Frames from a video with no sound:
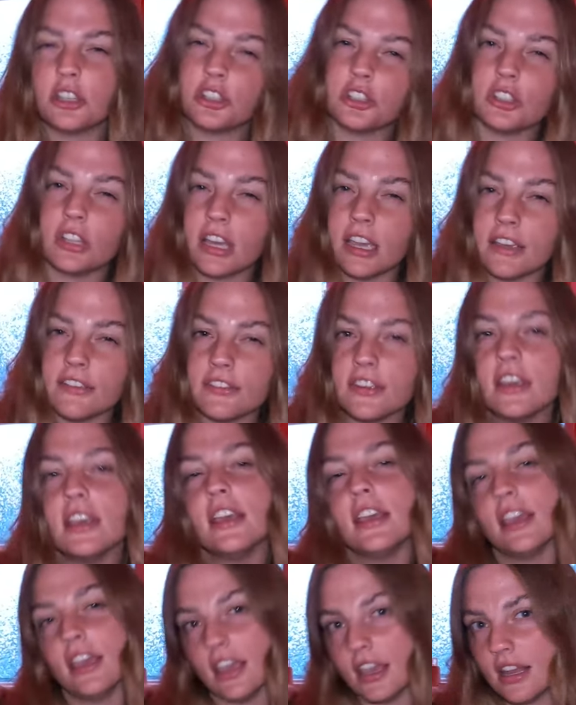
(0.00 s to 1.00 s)
her life
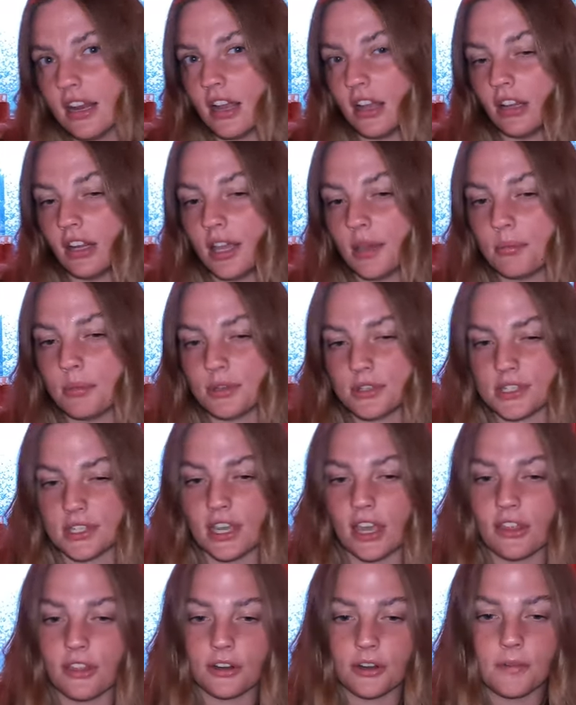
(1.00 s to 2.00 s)
in LA put
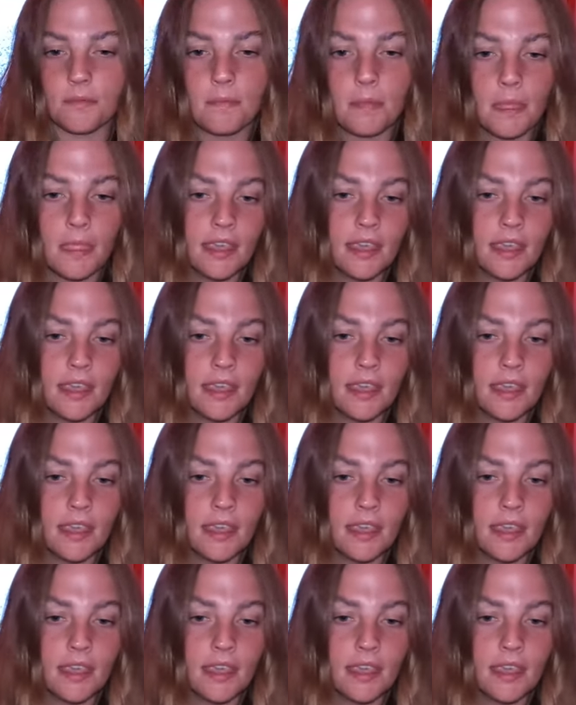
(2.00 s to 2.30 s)
together.